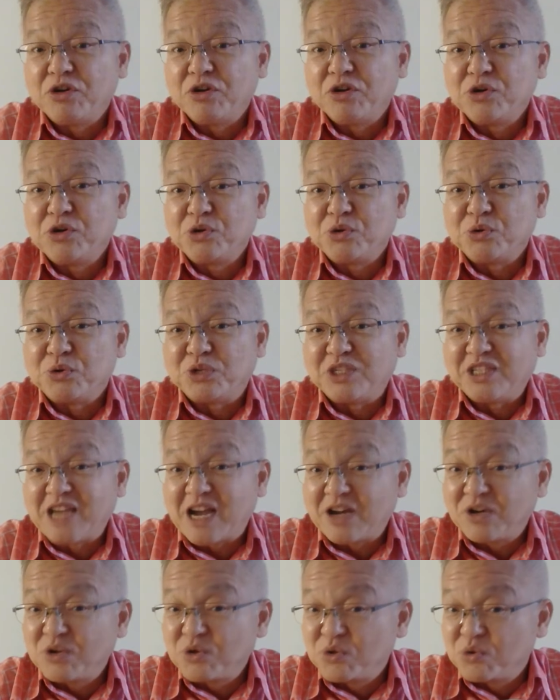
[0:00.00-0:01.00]
you go to
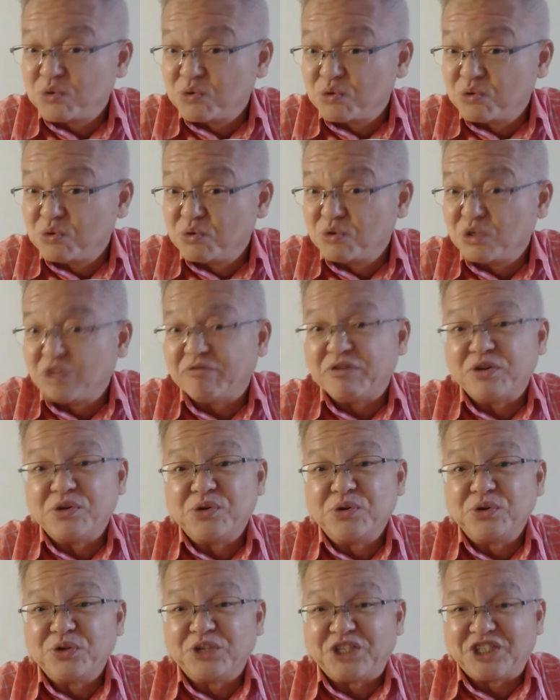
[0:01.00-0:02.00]
Jiangsu, if you
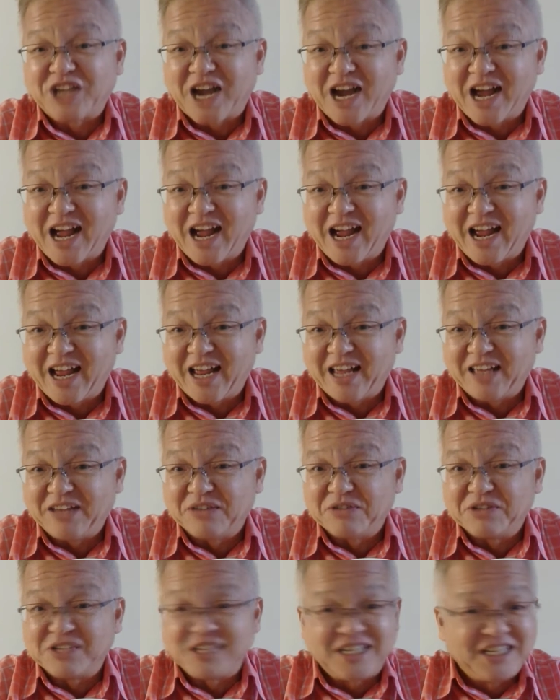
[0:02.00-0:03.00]
go to Shanghai,
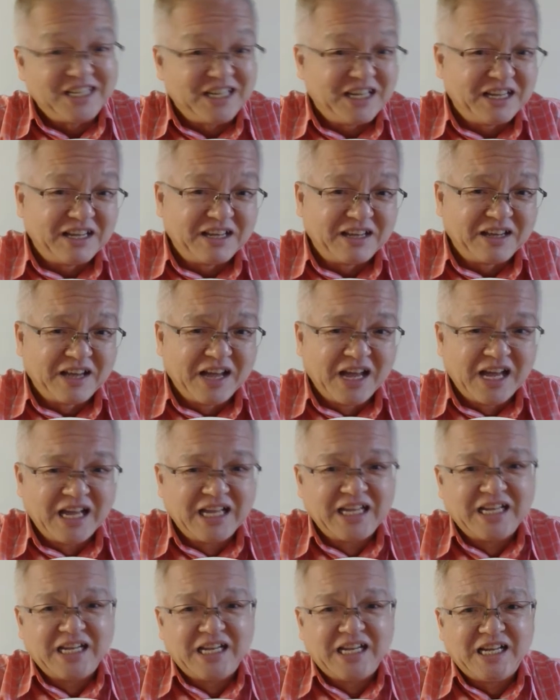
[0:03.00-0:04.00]
you see
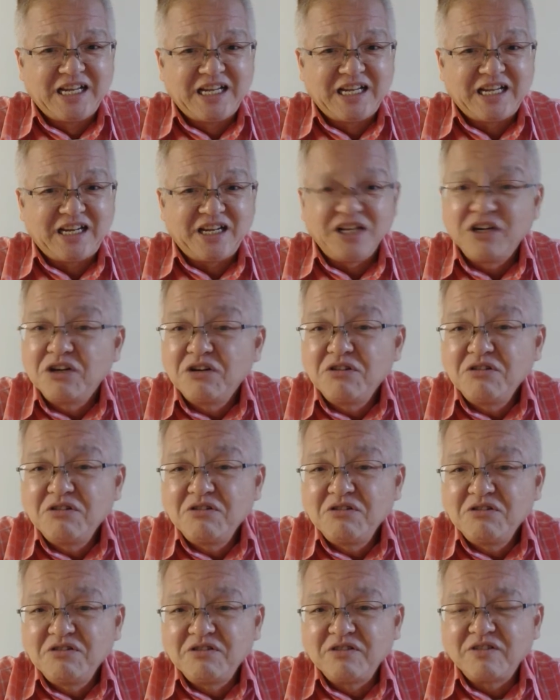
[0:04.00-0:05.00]

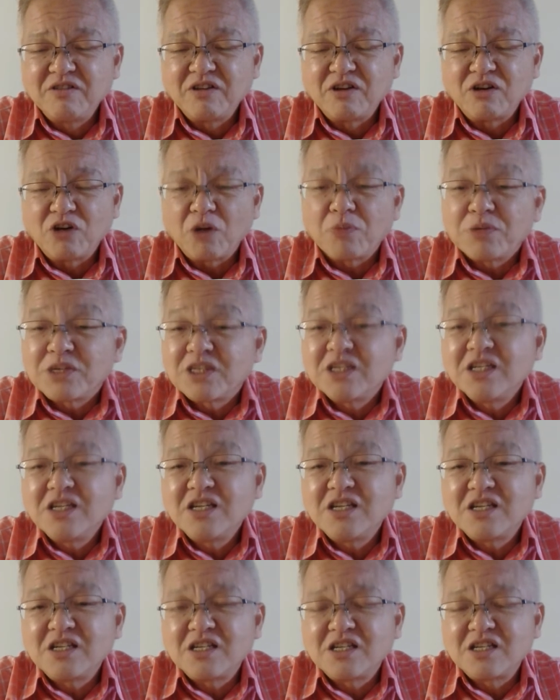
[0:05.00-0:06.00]
little
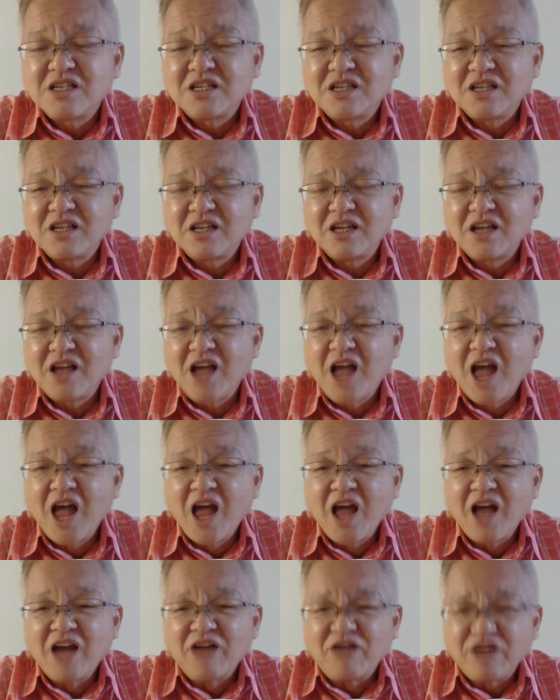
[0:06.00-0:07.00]
lobsters,
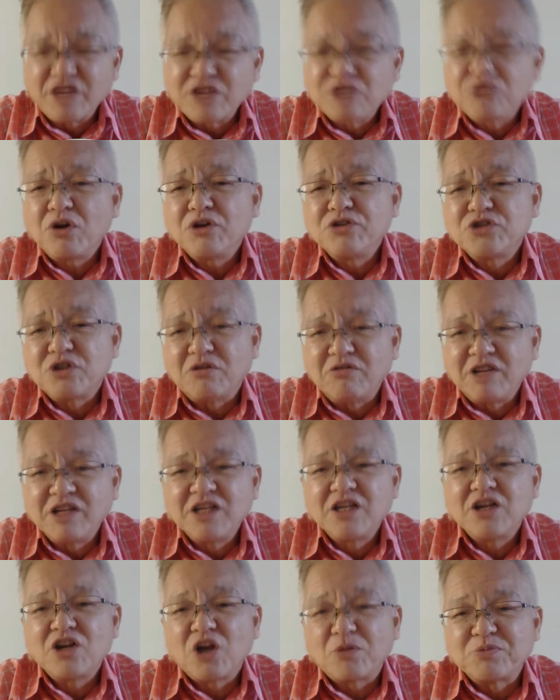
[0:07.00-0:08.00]
restaurants of
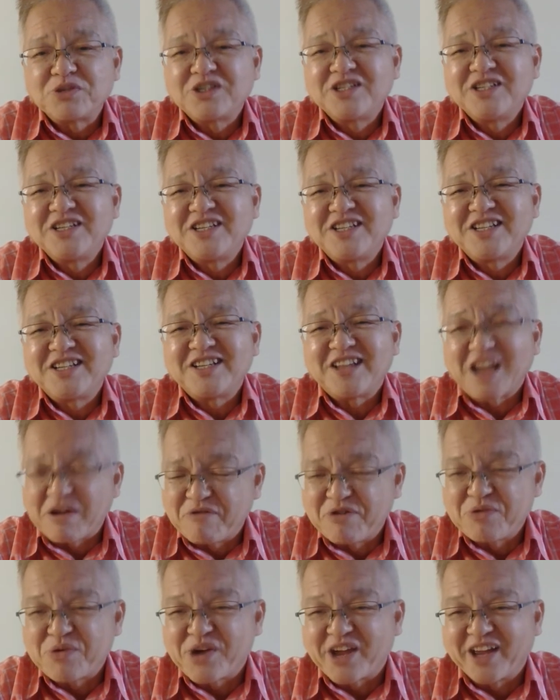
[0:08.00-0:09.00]
little lobsters
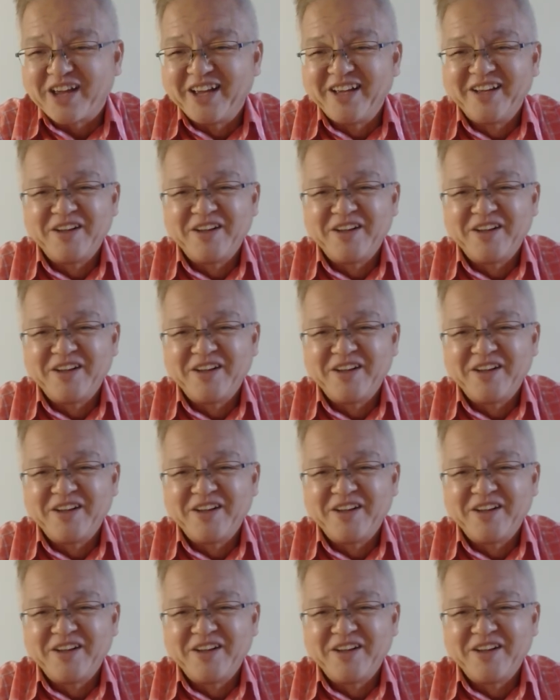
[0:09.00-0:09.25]
everywhere.